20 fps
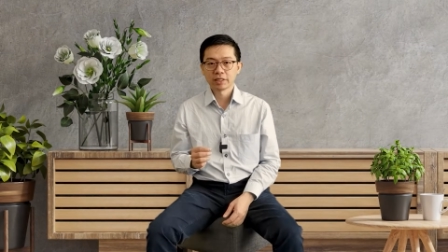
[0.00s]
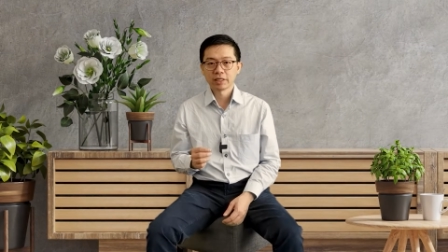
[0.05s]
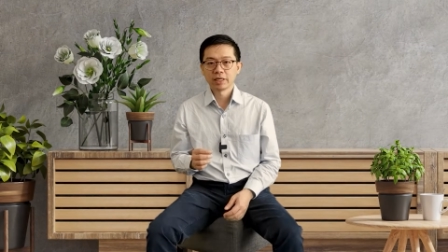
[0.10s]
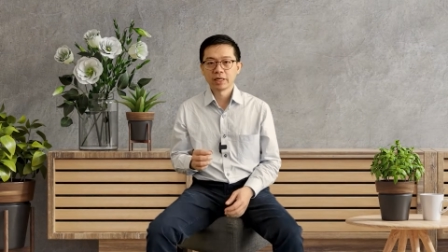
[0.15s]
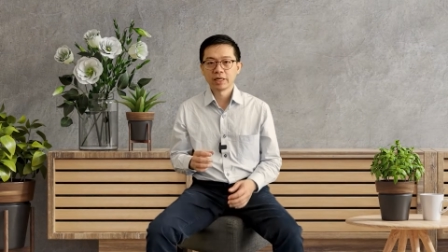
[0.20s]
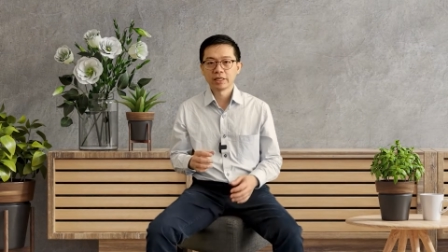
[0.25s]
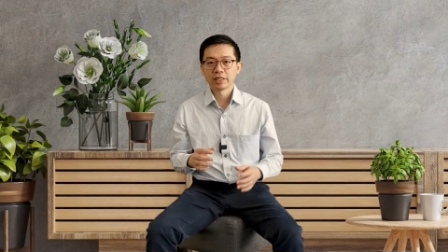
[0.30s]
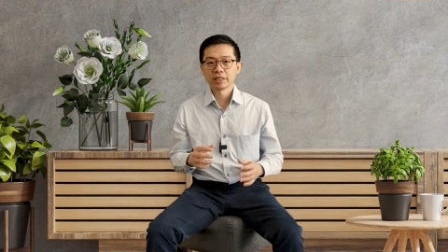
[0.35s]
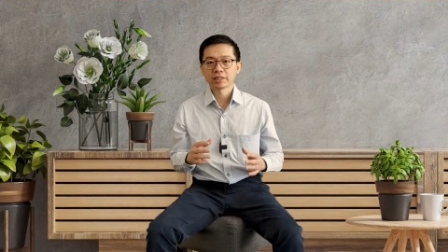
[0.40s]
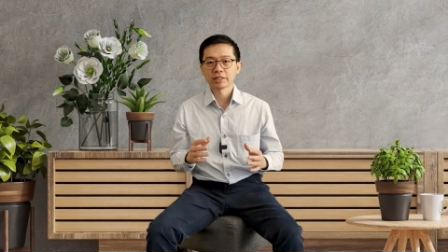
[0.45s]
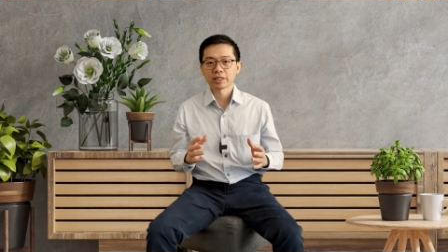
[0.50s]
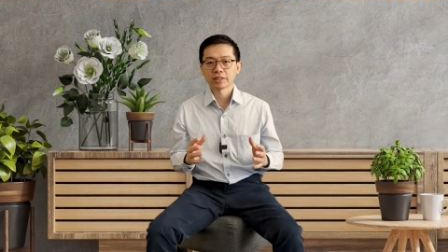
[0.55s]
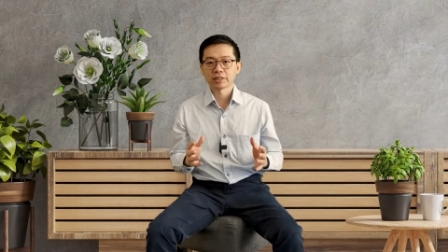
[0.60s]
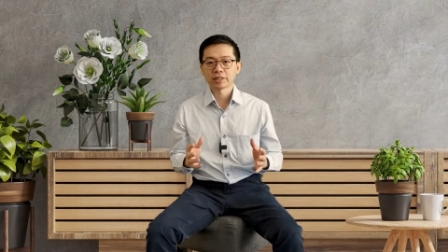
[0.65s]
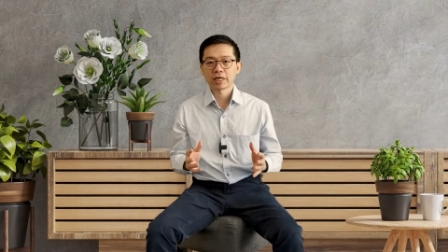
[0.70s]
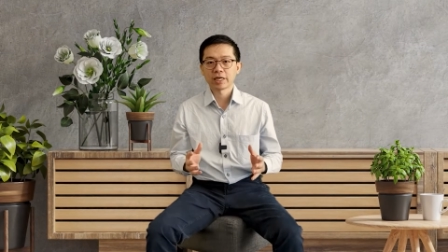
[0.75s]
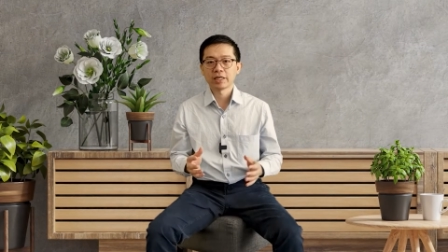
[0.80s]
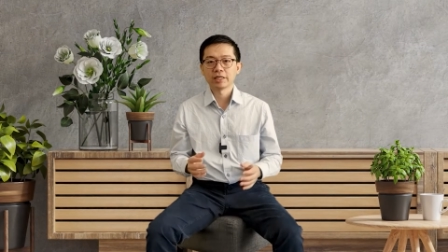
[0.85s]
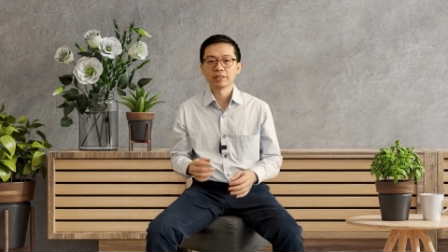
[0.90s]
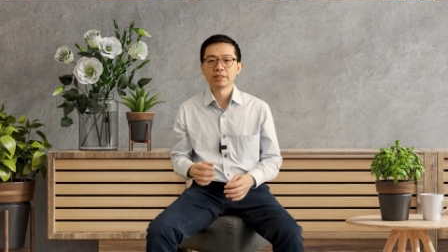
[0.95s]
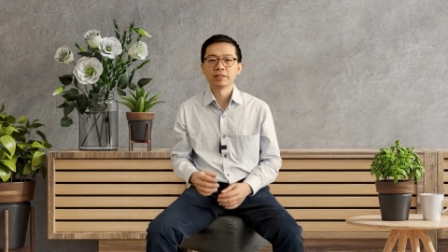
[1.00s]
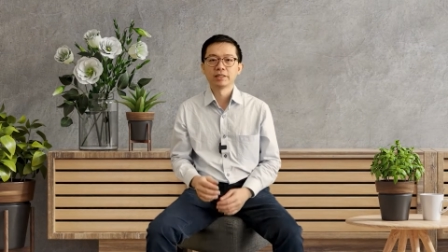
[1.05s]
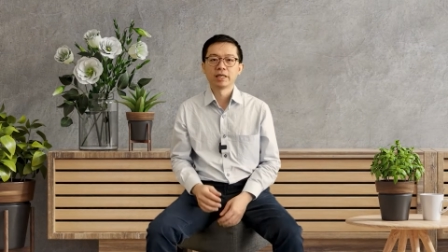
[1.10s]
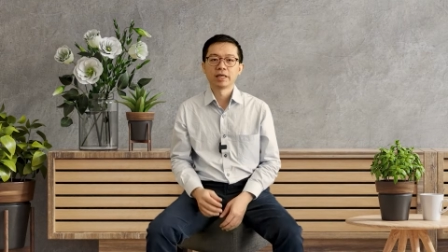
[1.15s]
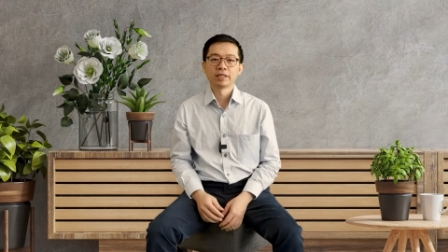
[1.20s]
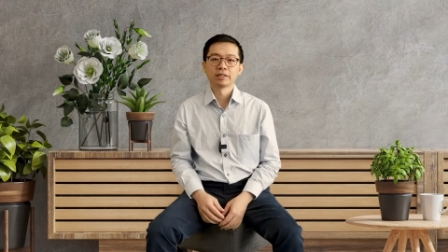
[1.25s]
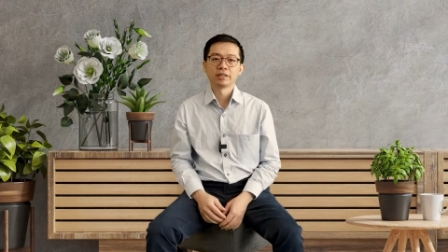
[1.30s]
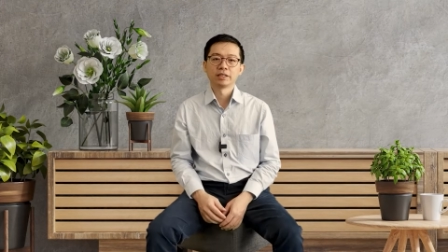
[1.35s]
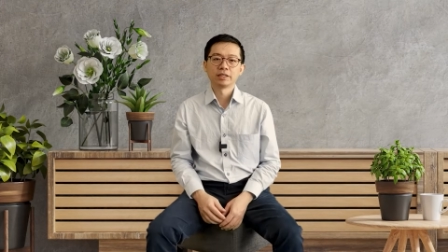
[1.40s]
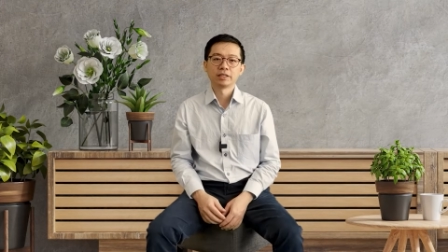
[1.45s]
It is a sign
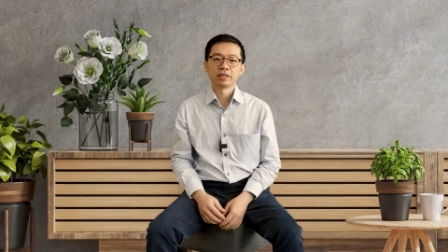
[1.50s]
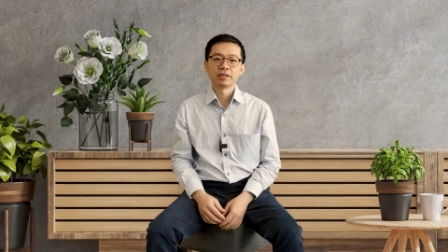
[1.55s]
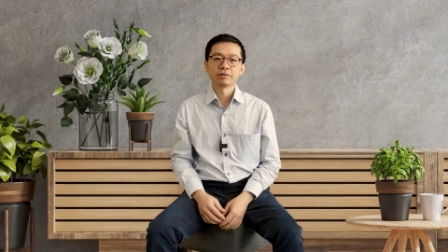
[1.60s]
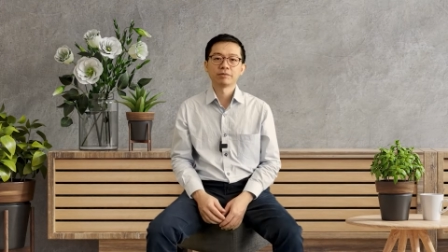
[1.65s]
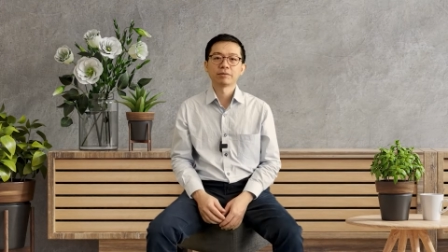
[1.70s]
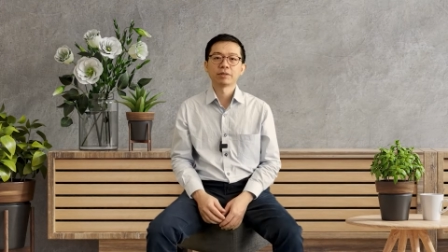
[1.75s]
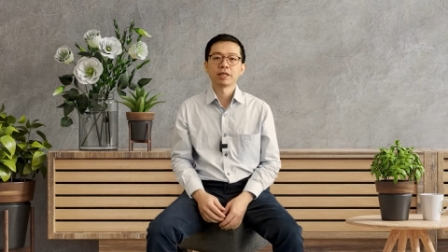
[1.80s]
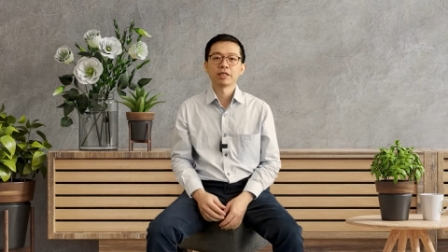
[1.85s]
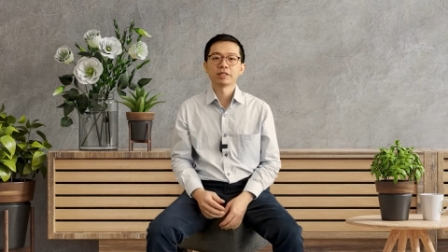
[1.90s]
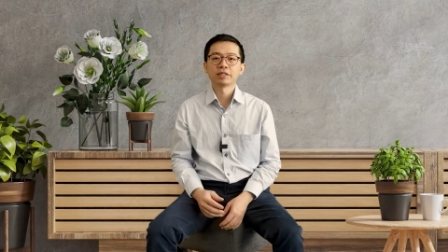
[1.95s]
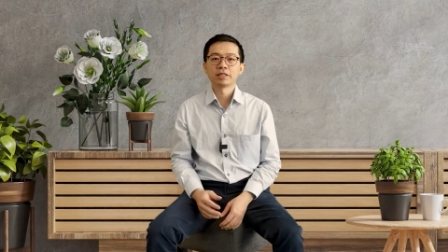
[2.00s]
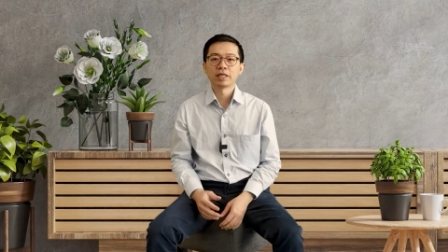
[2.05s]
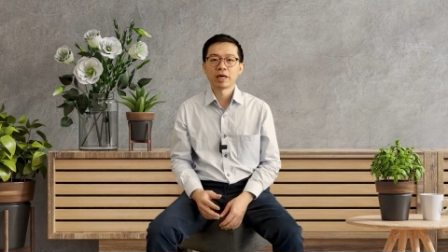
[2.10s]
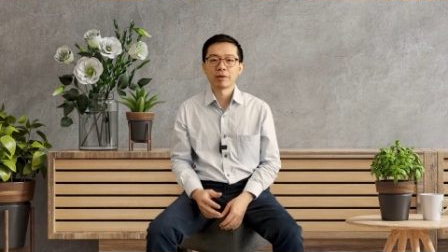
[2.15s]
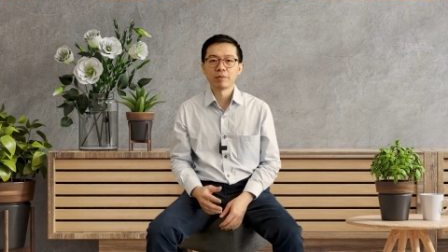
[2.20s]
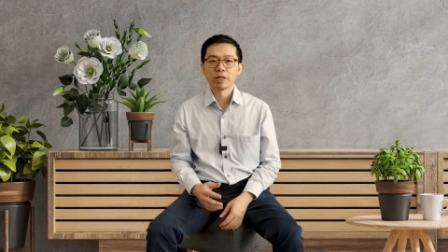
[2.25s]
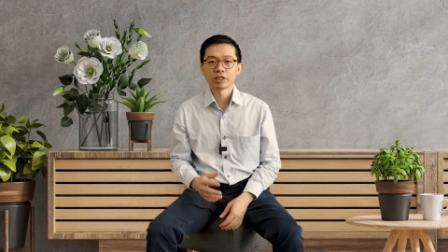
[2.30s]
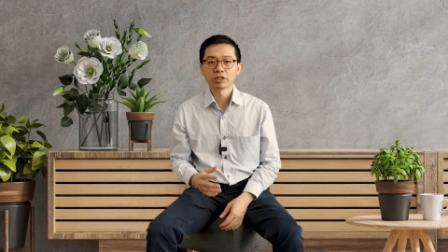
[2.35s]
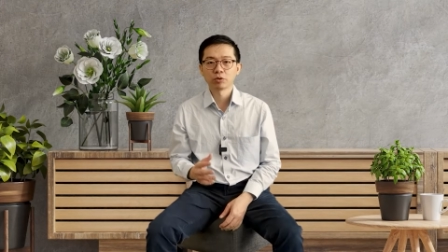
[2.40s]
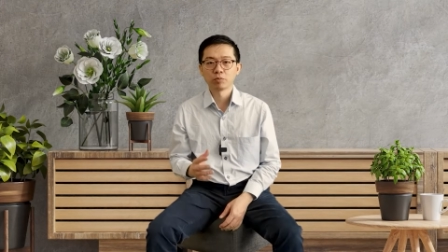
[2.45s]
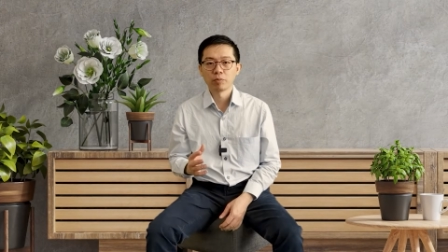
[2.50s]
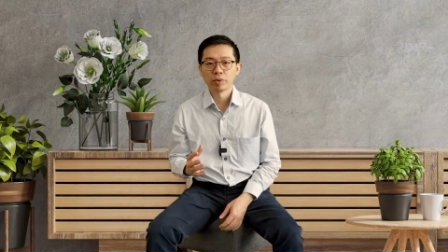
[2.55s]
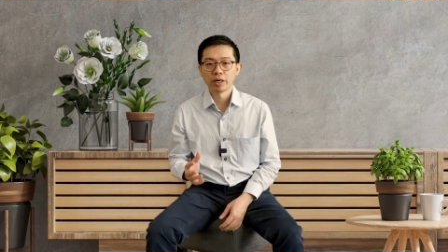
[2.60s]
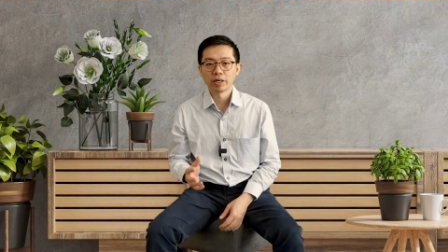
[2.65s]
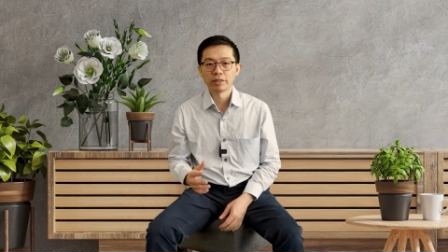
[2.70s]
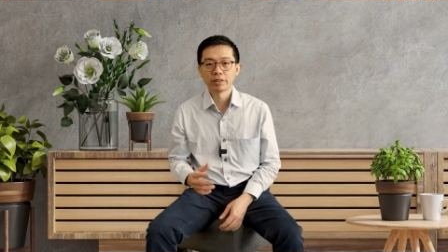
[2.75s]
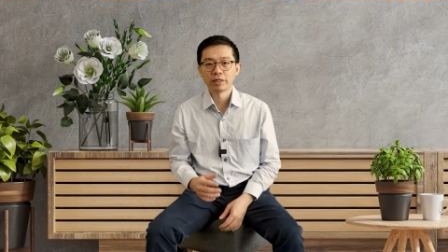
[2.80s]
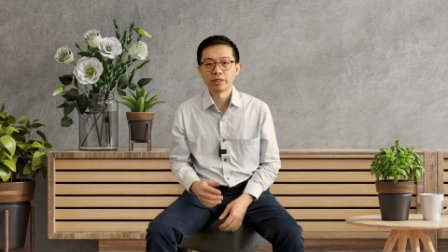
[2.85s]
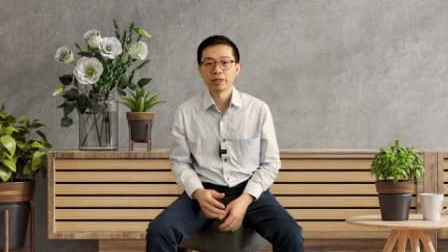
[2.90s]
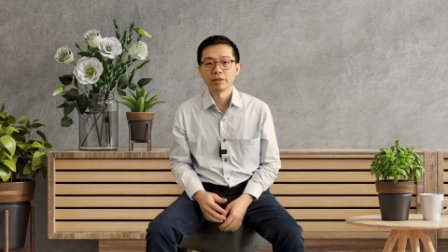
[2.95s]
that the nerve is damaged by
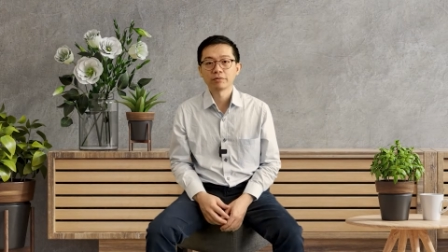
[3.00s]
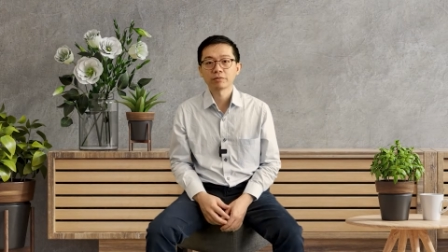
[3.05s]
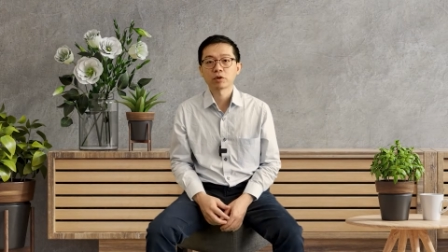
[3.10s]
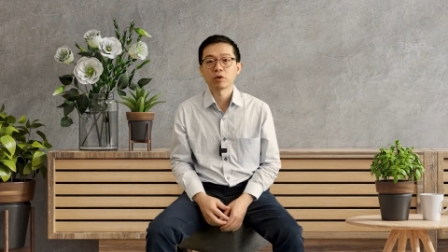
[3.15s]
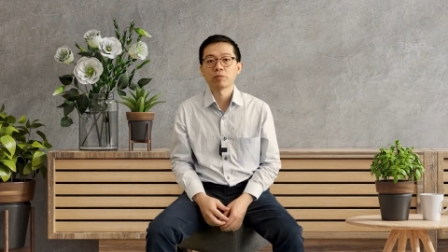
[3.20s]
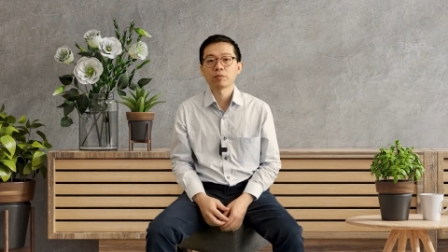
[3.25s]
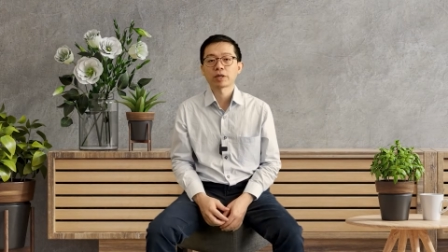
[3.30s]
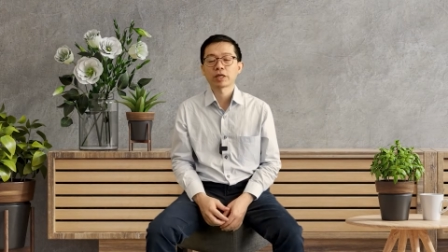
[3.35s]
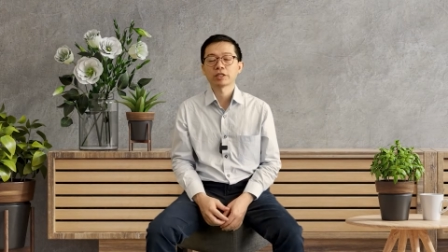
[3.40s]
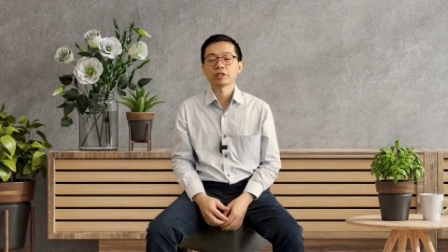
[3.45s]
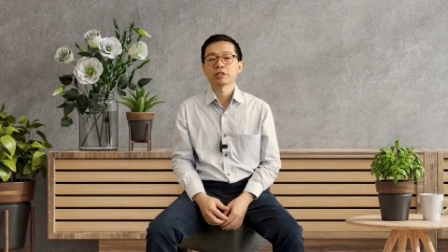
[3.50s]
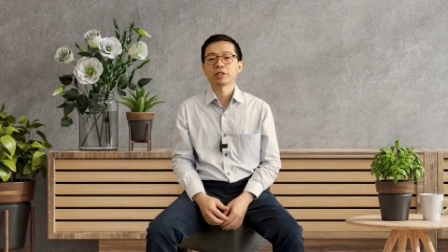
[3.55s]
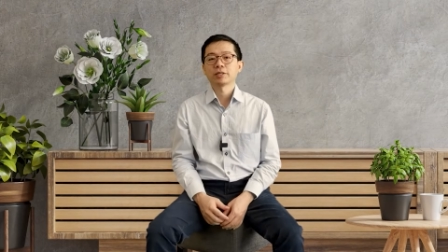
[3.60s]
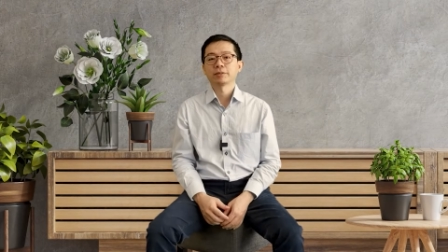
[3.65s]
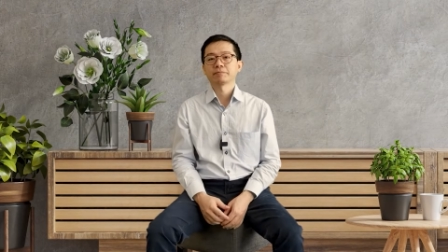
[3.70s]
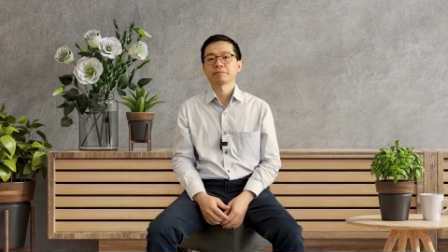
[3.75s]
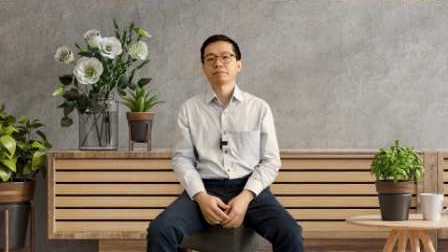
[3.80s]
the nerve compression.